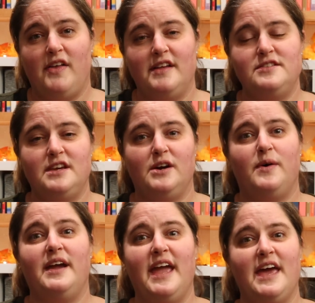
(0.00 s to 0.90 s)
And so
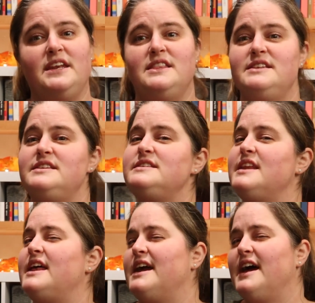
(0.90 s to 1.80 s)
again, this is
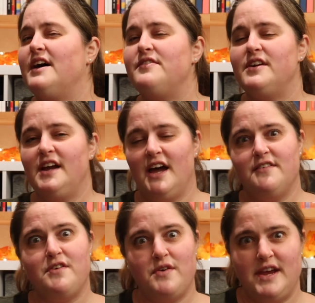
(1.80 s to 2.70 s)
not a cover to
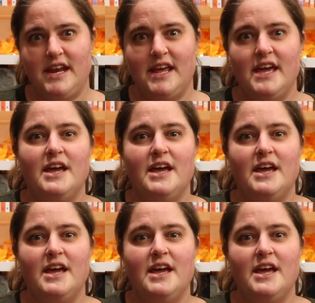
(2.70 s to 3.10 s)
cover read,